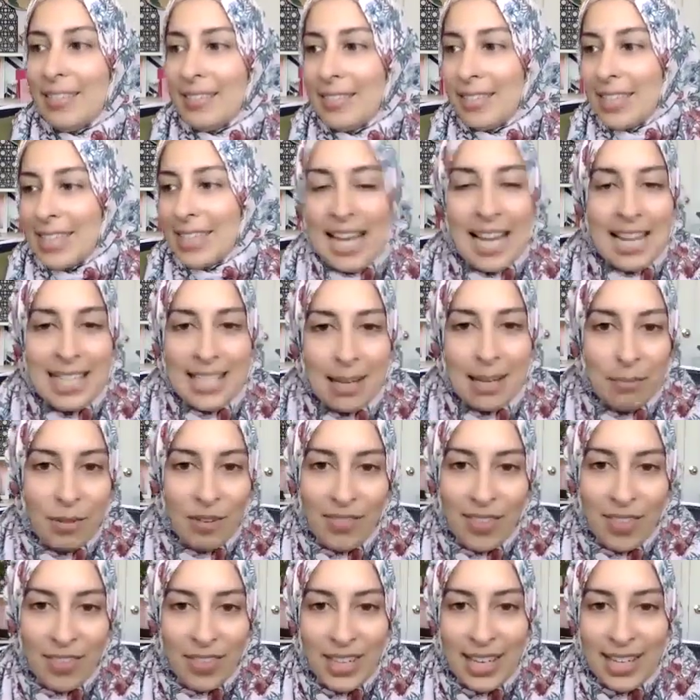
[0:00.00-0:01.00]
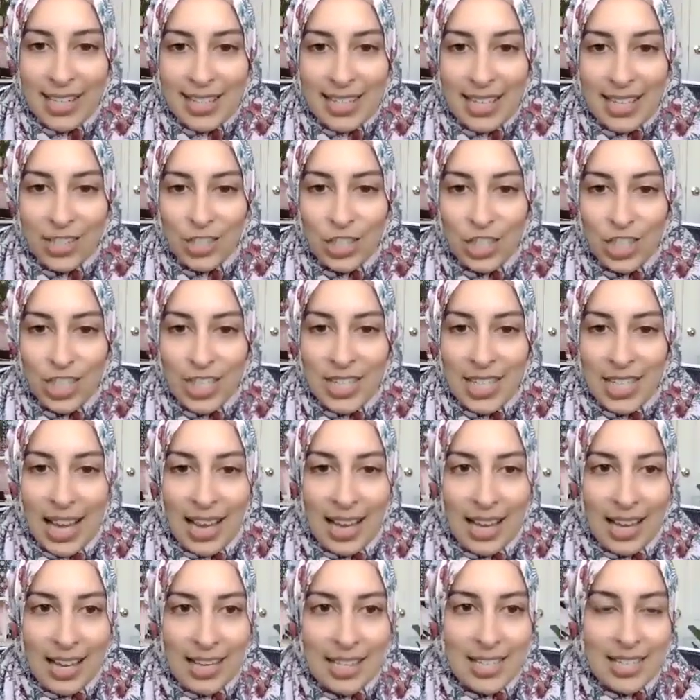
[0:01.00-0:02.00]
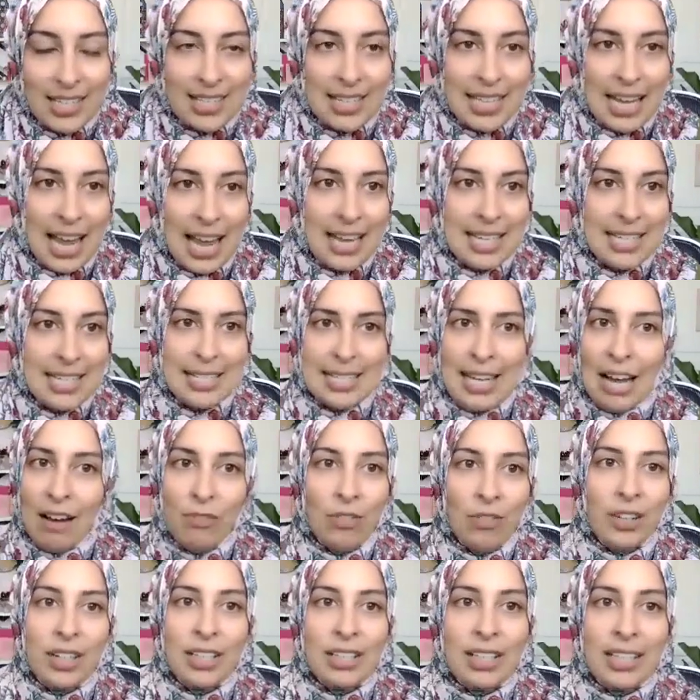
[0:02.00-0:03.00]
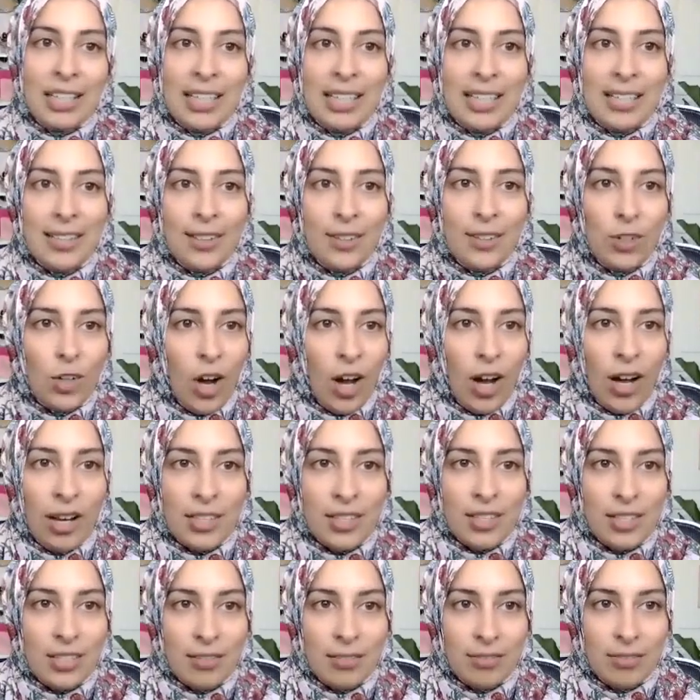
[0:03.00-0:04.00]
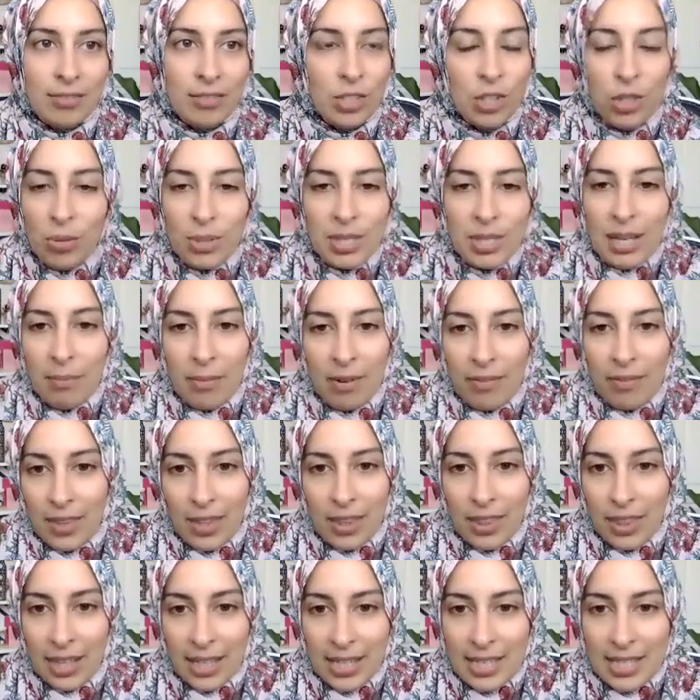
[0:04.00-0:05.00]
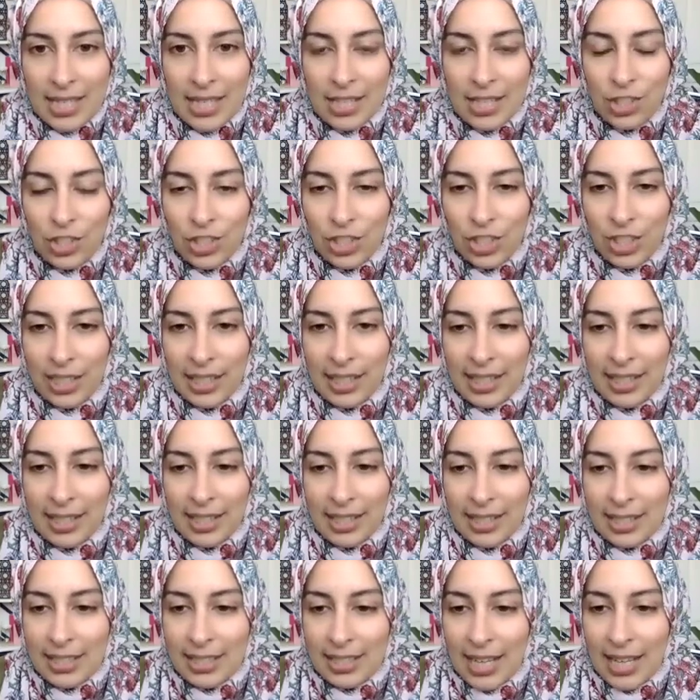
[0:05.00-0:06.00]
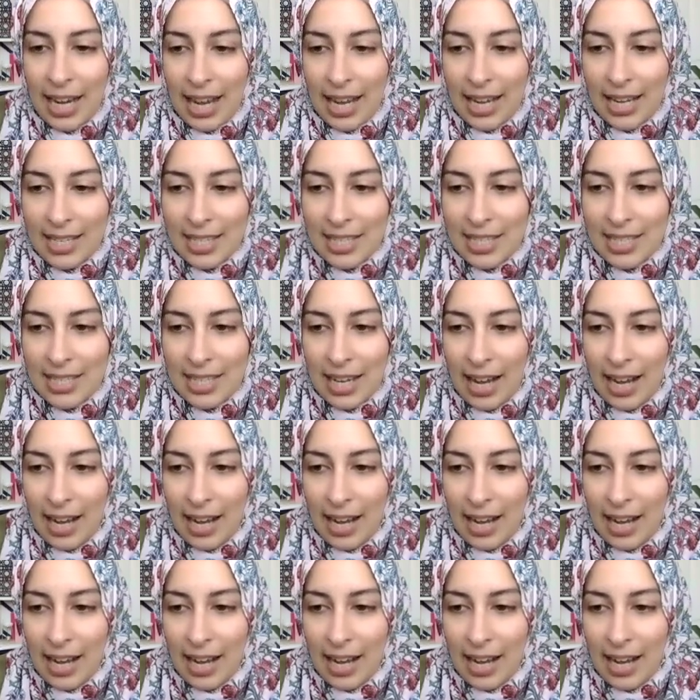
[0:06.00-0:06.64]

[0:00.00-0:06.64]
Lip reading: say some of the things that she says, and definitely not do some of the things that she does.